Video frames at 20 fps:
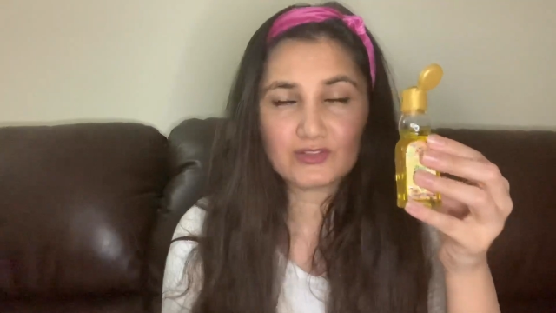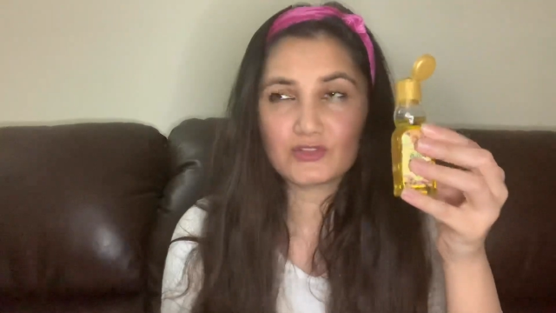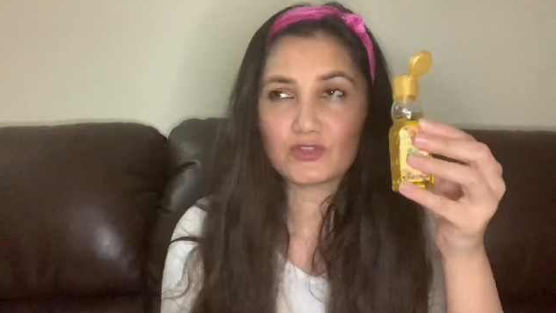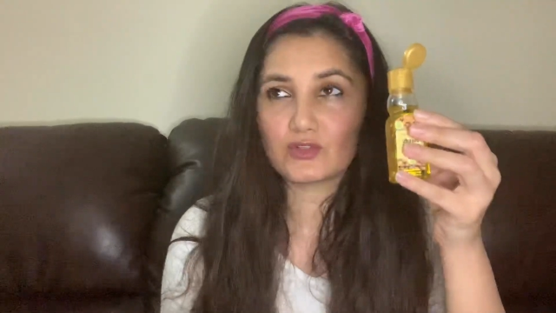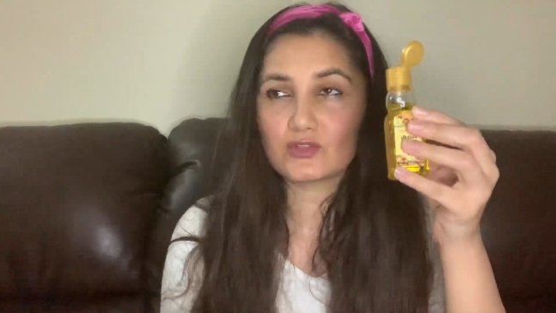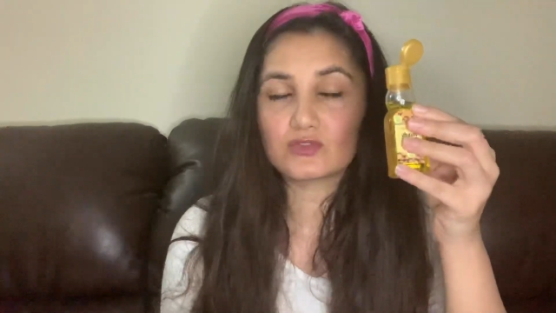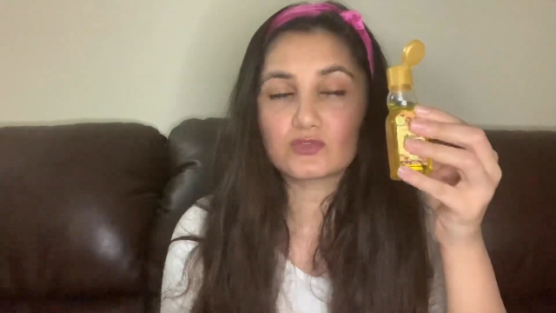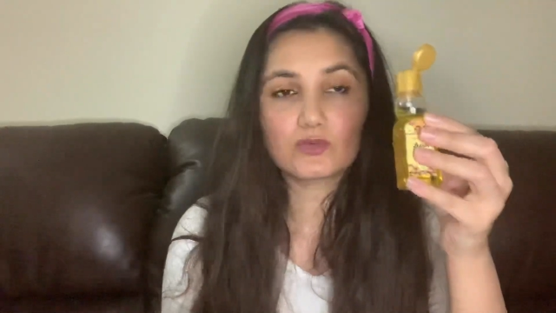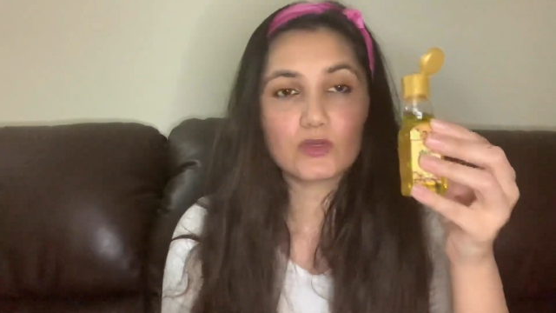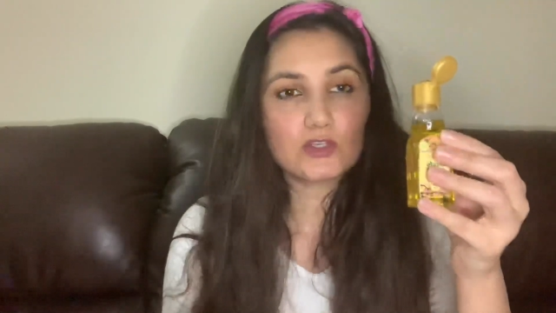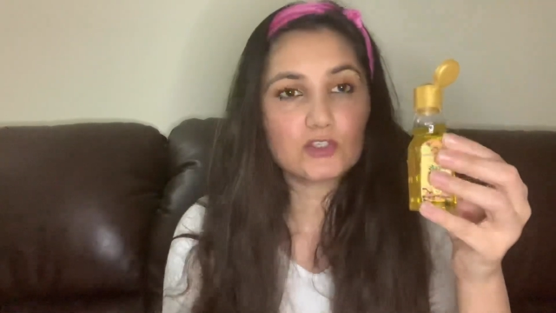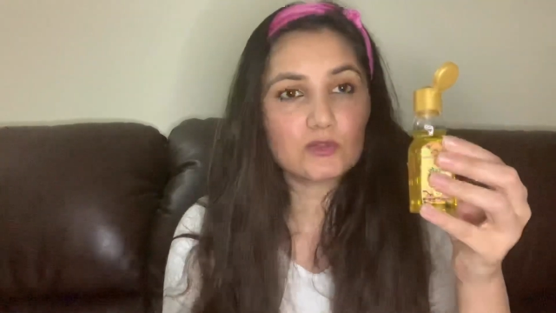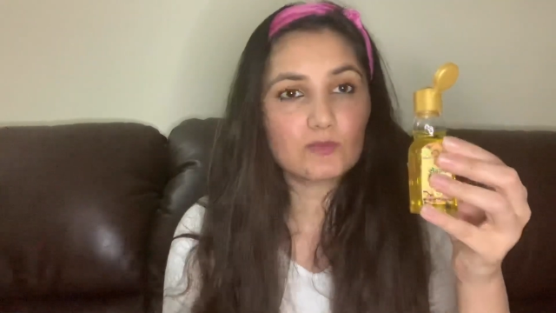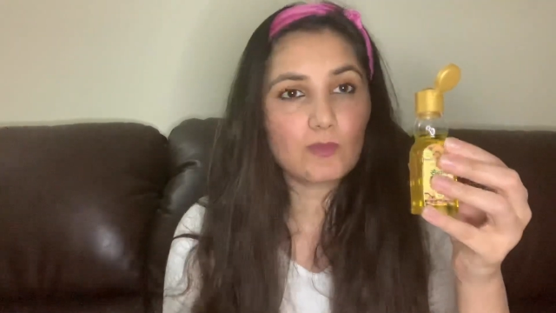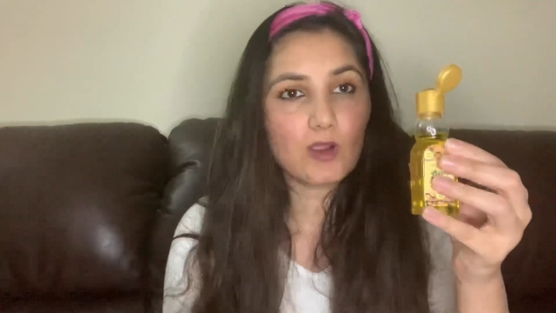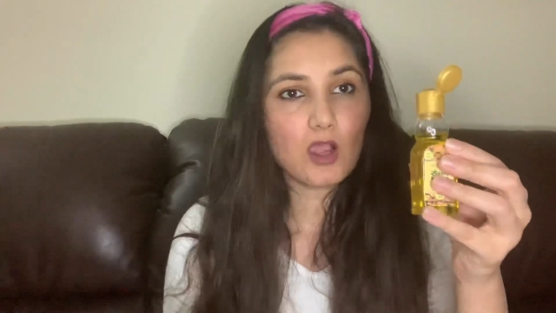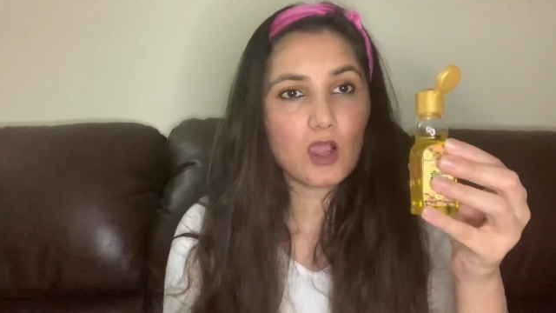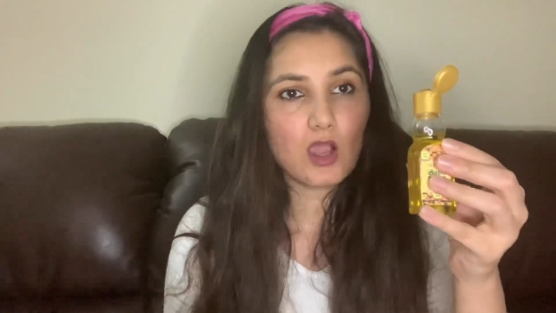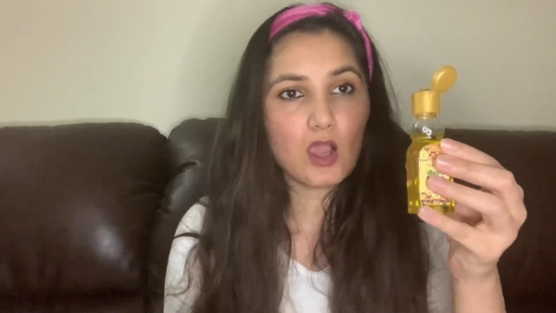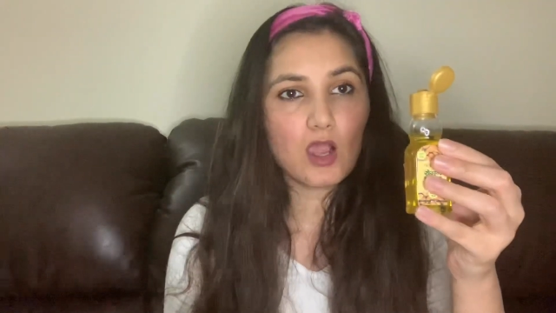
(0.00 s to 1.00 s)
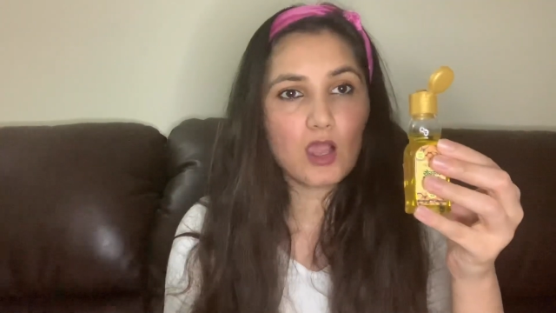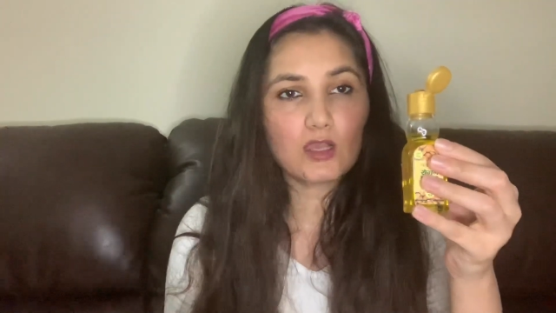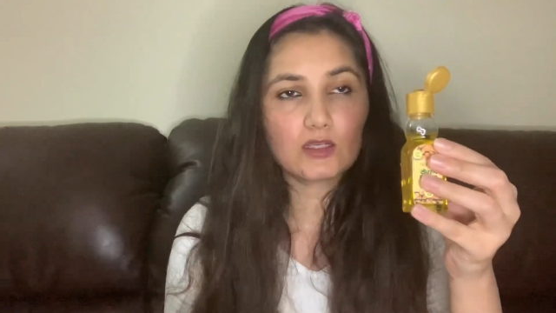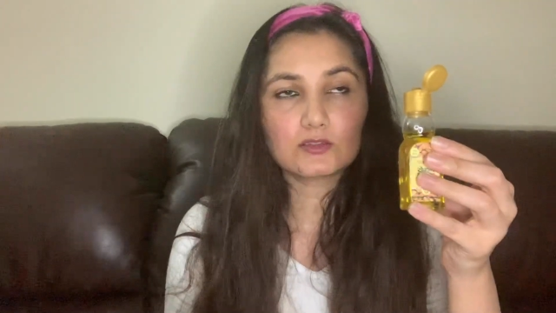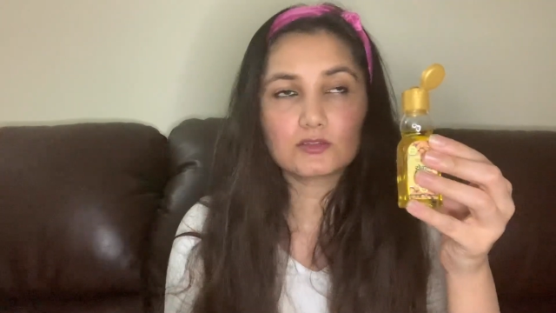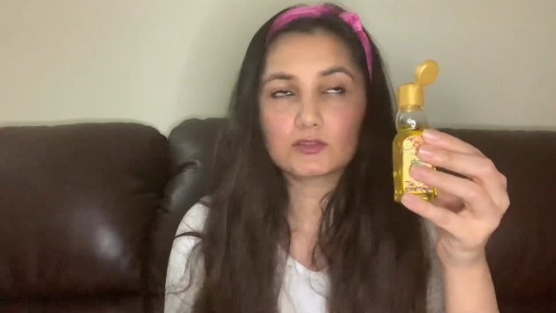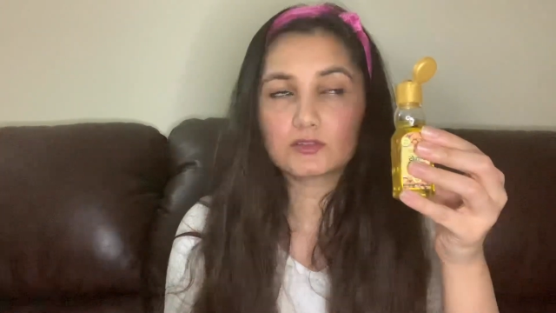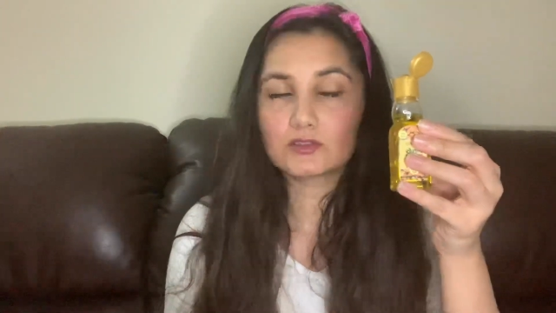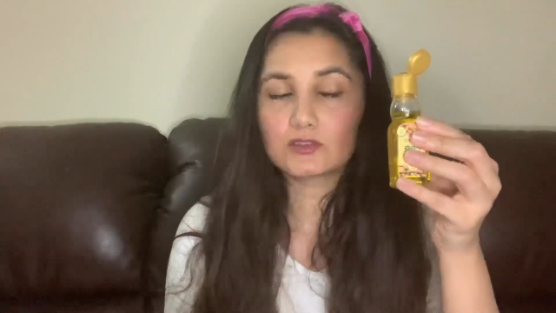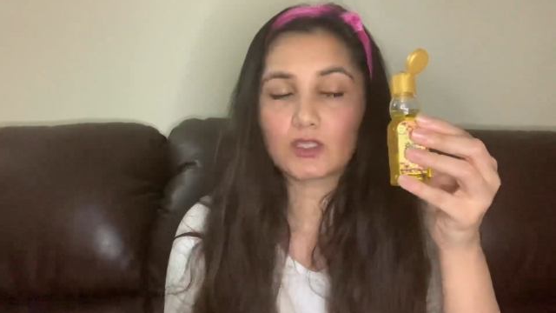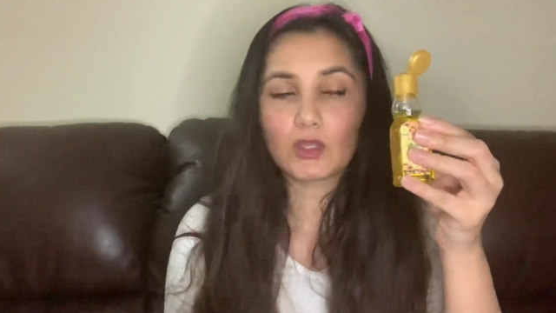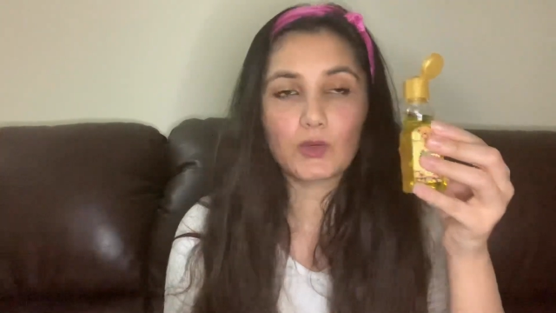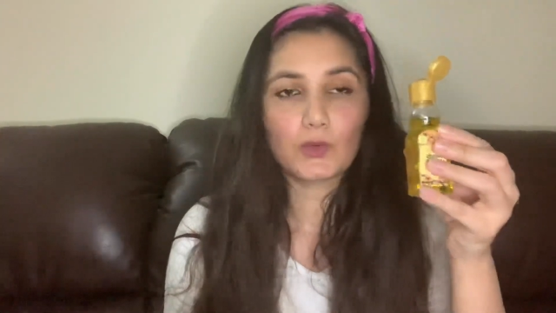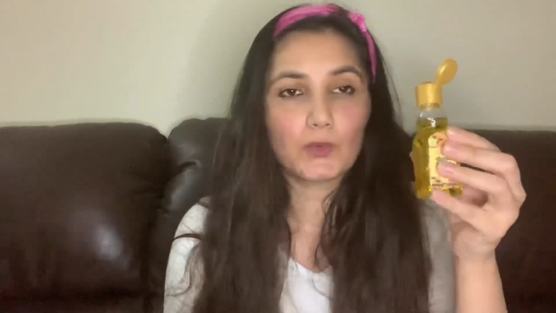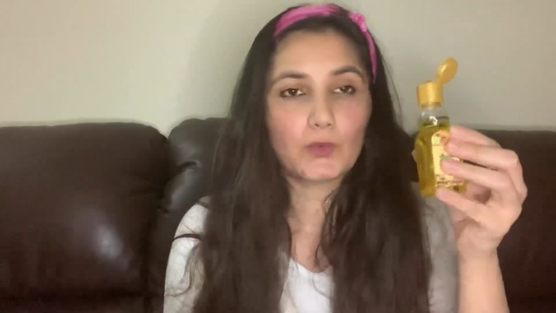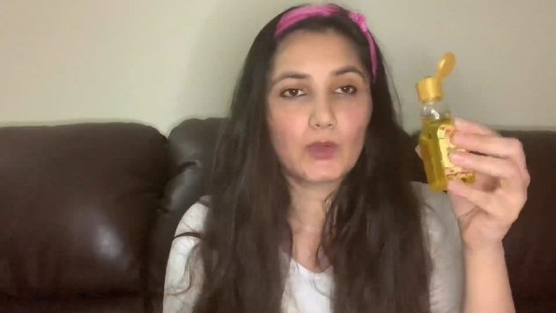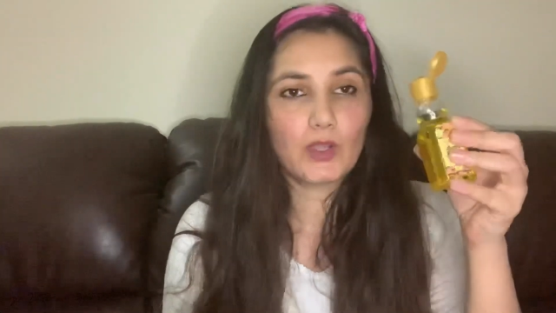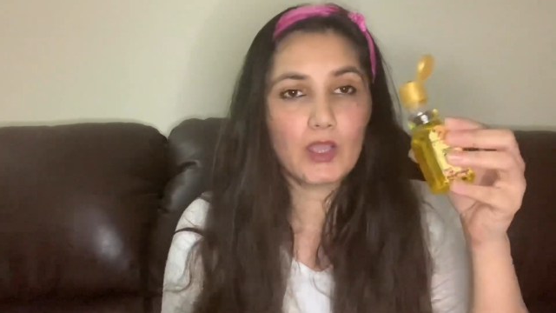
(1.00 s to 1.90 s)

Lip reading: your stretch marks. So